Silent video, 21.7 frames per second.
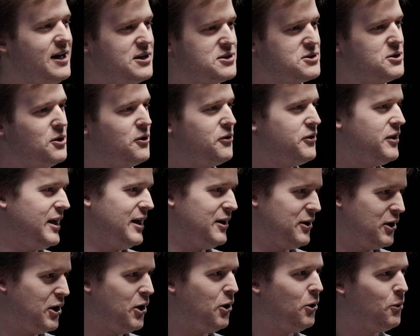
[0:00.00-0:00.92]
It's not that
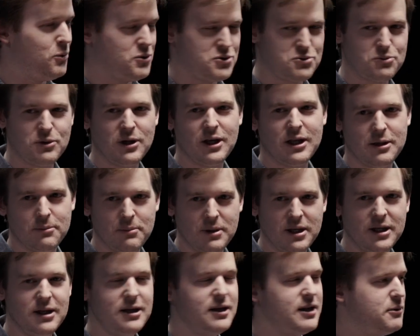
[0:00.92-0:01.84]
our goal was really a
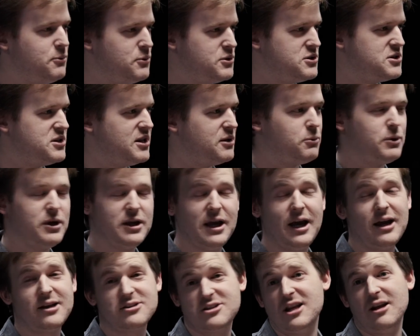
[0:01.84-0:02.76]
minute, it was that we
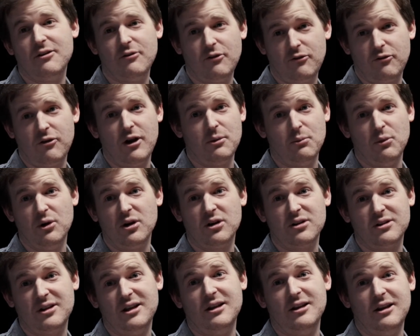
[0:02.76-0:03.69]
actually have a
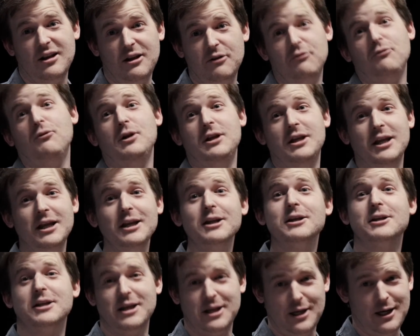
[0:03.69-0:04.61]
framework that if we
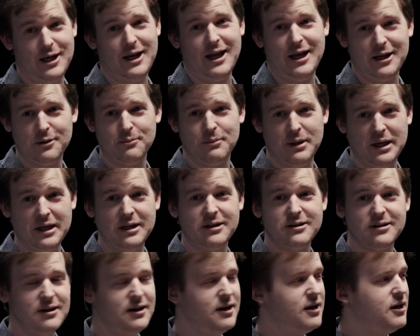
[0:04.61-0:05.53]
needed to get it out in a
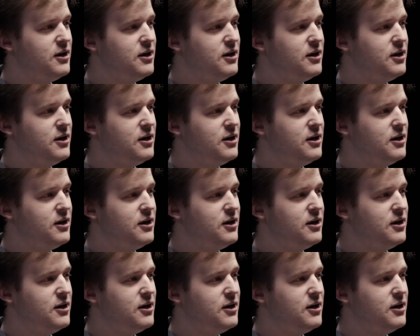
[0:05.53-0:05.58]
minute,